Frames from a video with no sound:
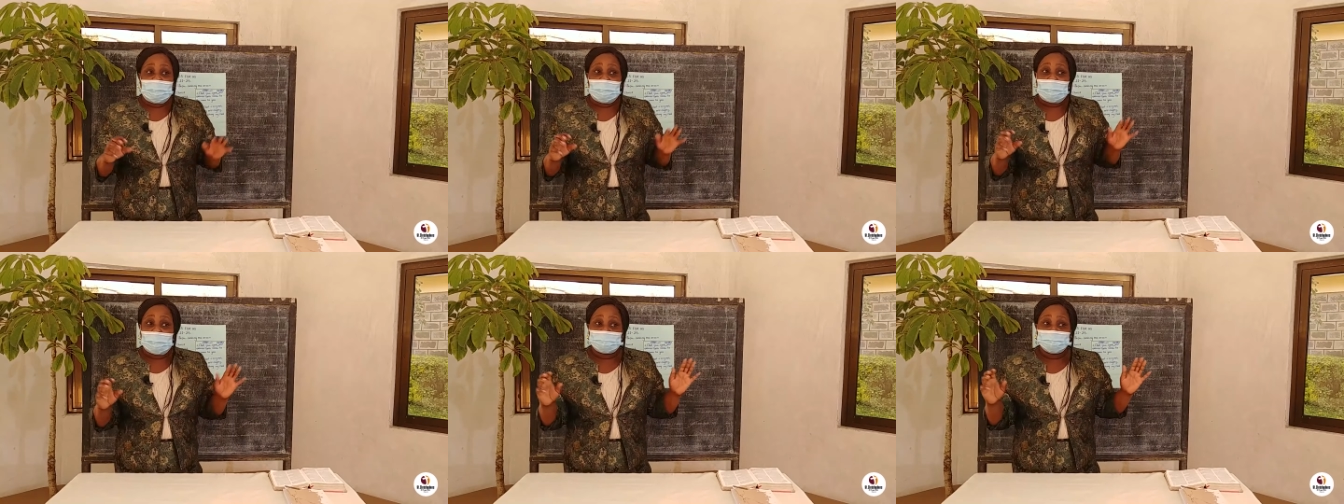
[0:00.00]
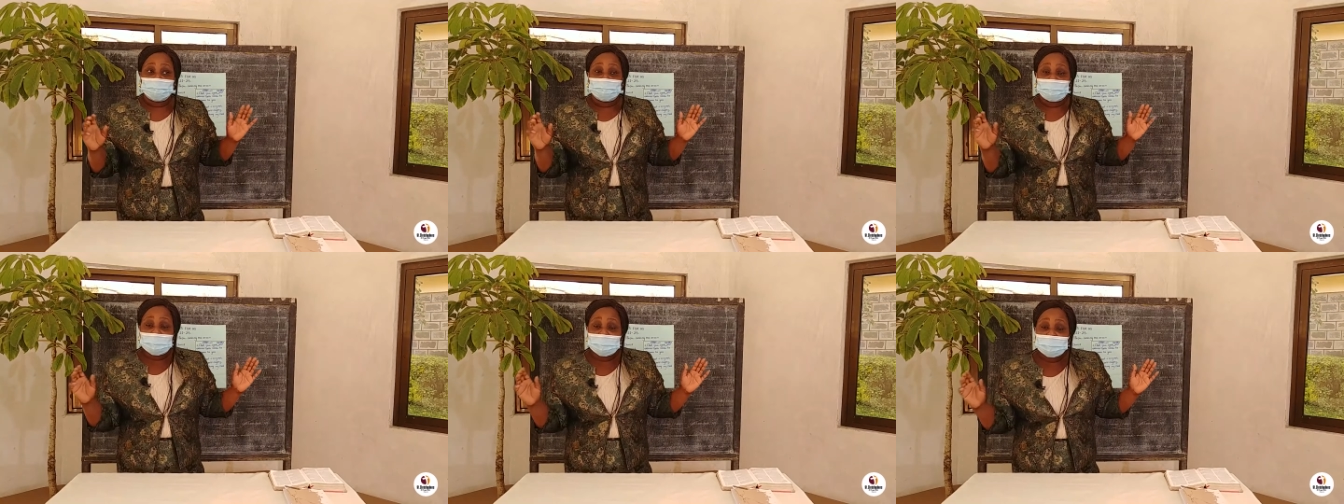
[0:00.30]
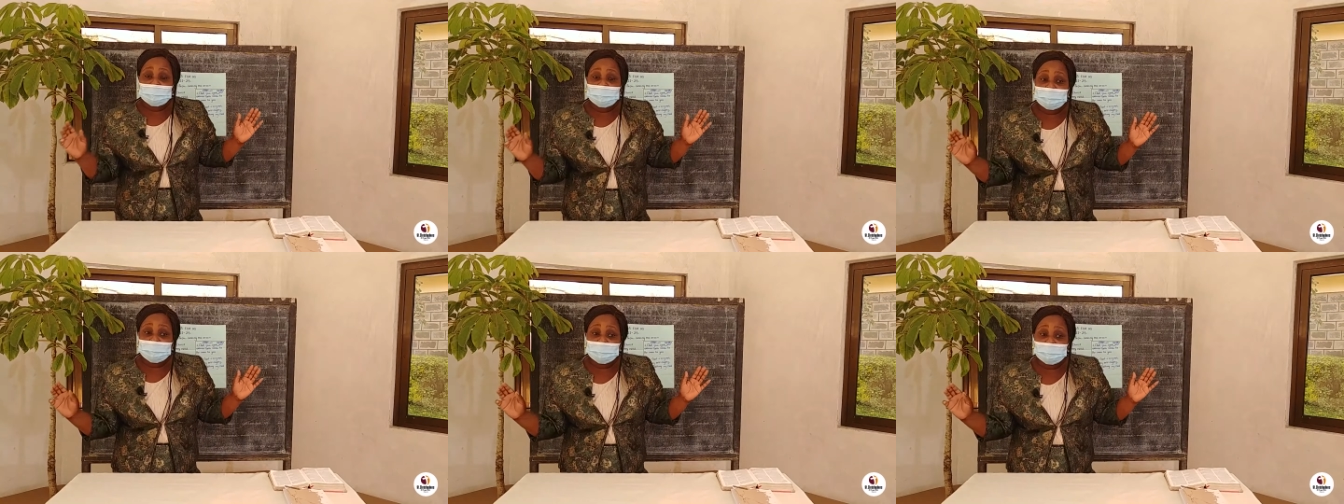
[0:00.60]
a
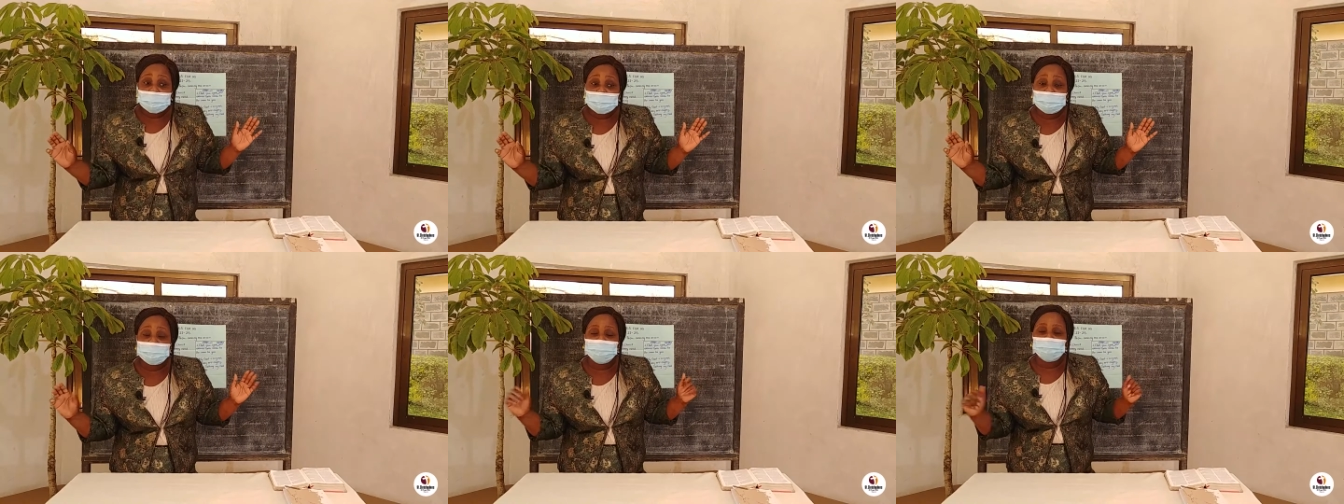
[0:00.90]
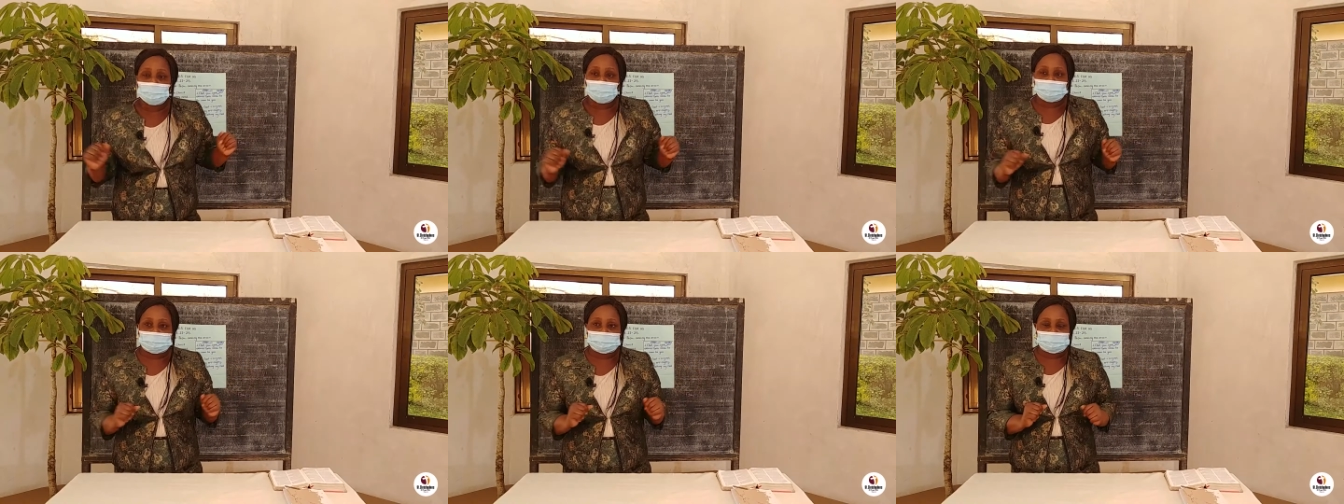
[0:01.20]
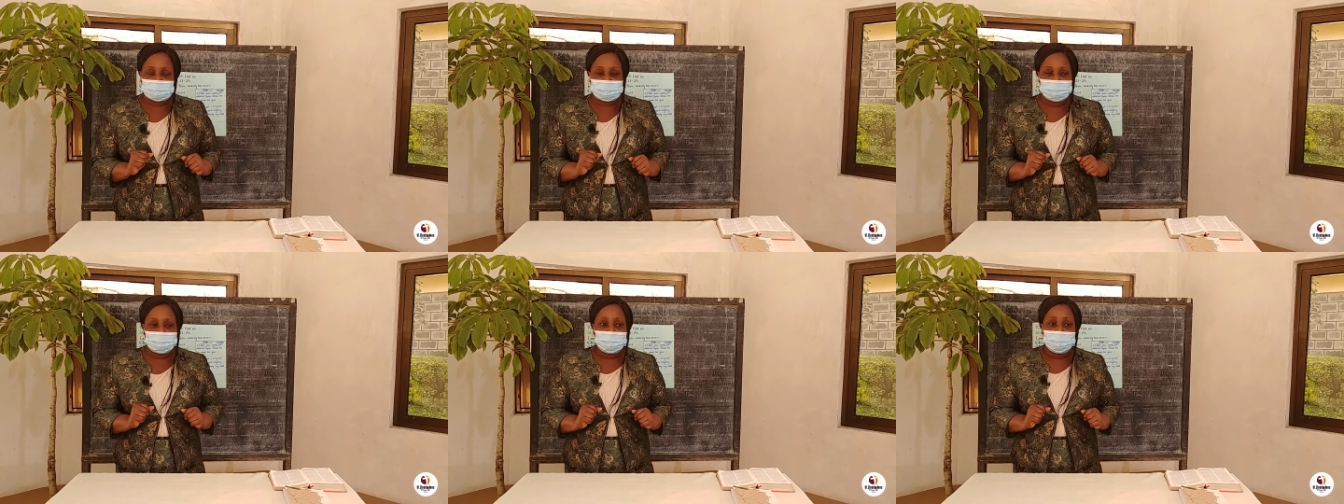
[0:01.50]
big
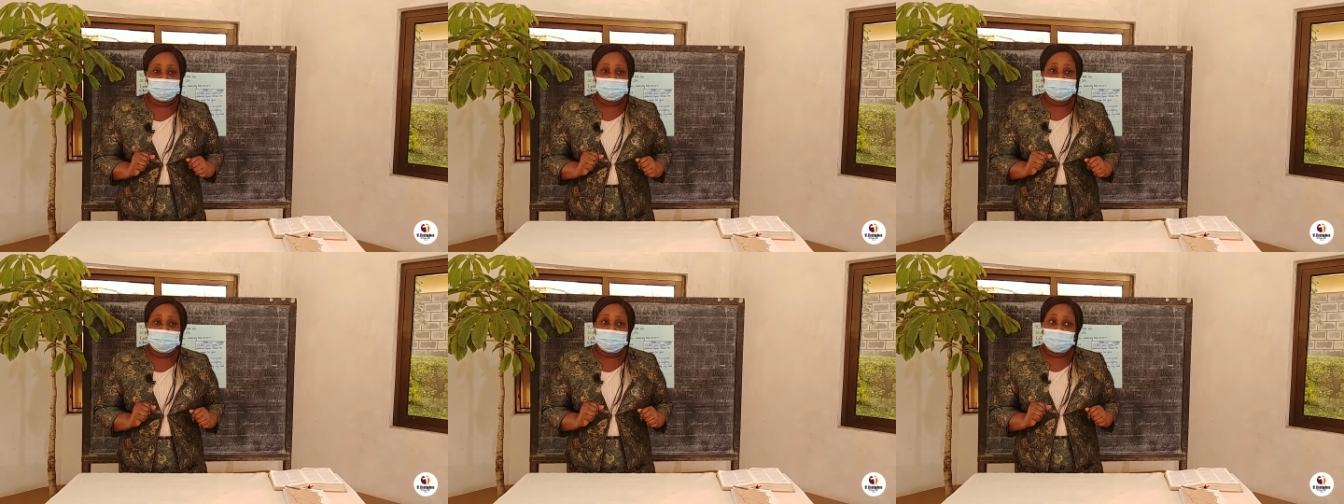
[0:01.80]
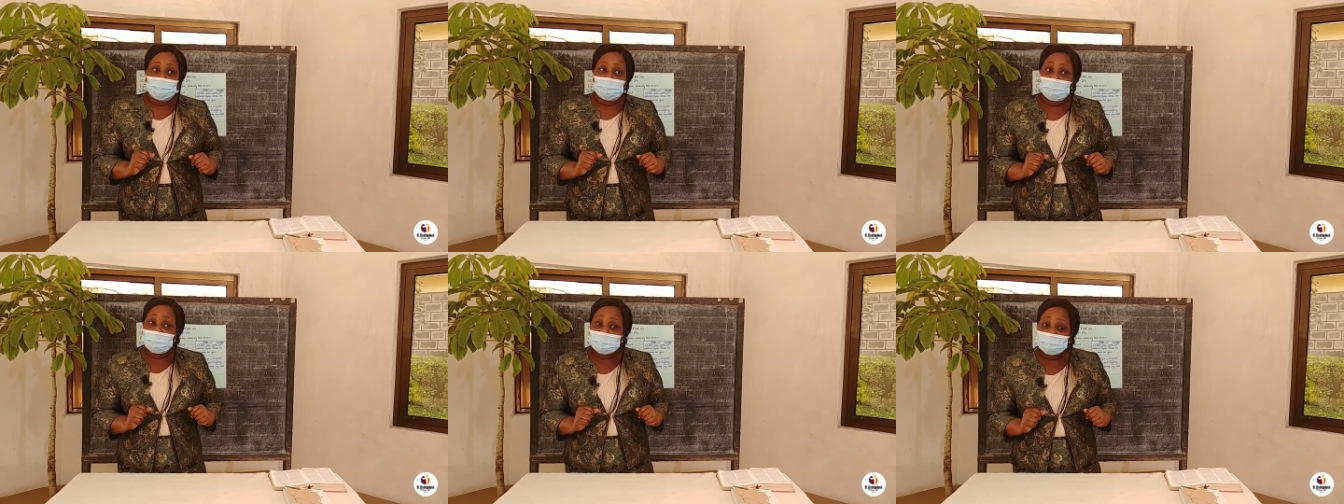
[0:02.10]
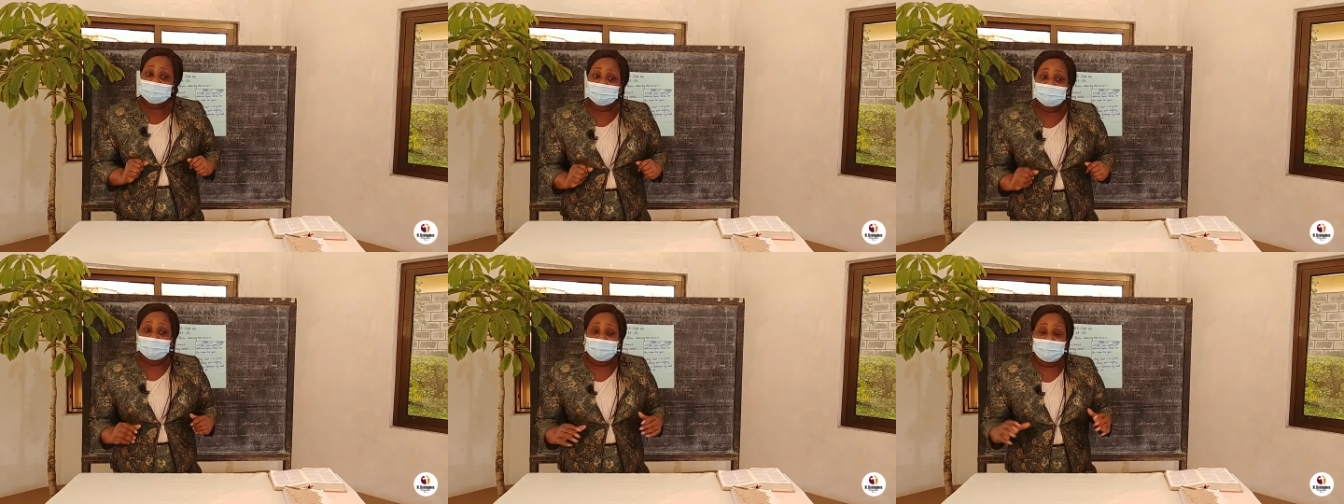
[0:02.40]
boat
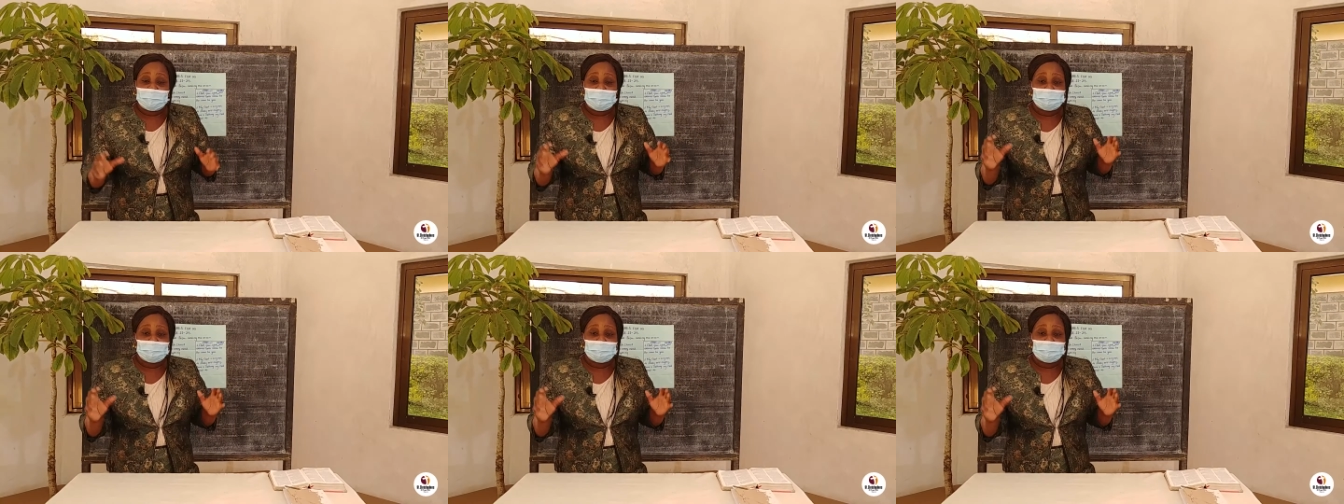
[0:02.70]
what?